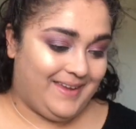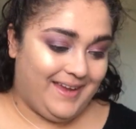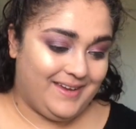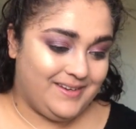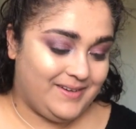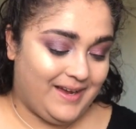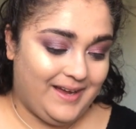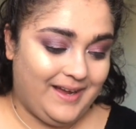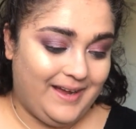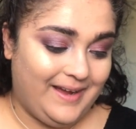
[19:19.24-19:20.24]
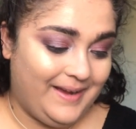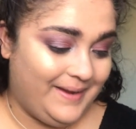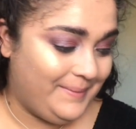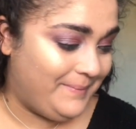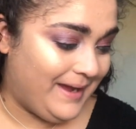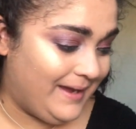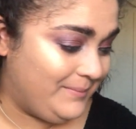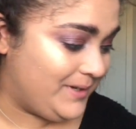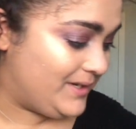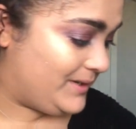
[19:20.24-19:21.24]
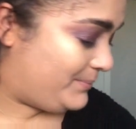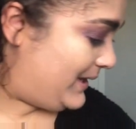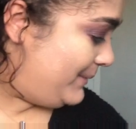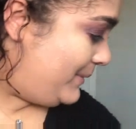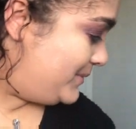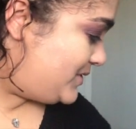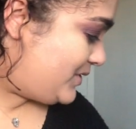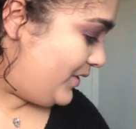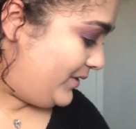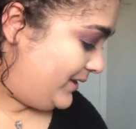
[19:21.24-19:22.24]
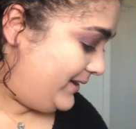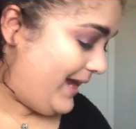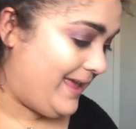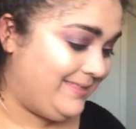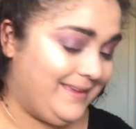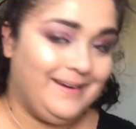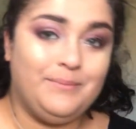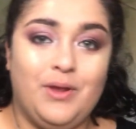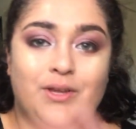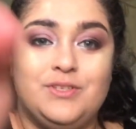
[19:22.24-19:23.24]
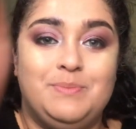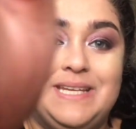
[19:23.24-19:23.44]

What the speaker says: Okay, I'm gonna apply my mascara and then I'm going to